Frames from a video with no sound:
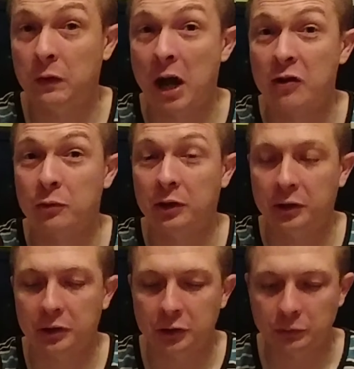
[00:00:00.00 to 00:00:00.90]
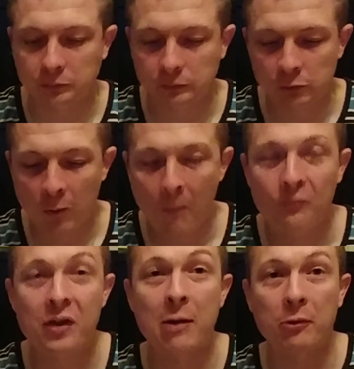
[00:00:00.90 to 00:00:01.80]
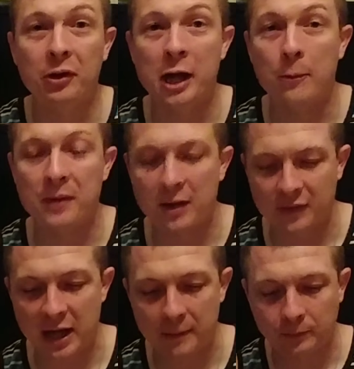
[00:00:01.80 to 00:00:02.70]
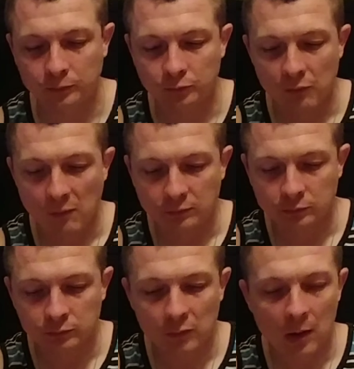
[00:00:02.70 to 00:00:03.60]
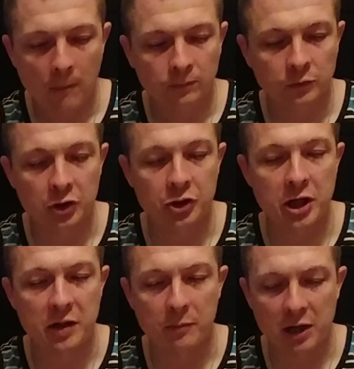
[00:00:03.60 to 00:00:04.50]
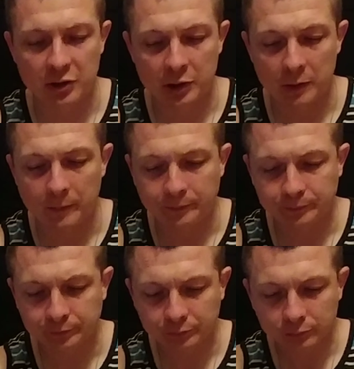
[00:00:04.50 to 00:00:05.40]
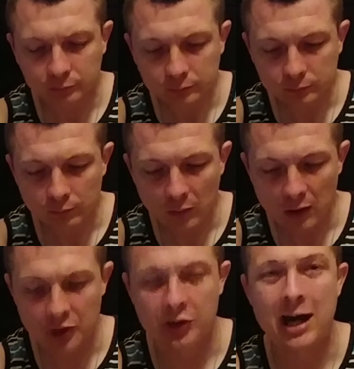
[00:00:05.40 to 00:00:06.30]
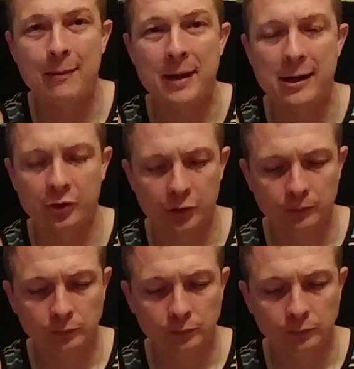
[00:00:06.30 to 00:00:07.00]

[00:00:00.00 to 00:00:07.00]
that's really good too. That really helped out that this chicken breast here. This Chop House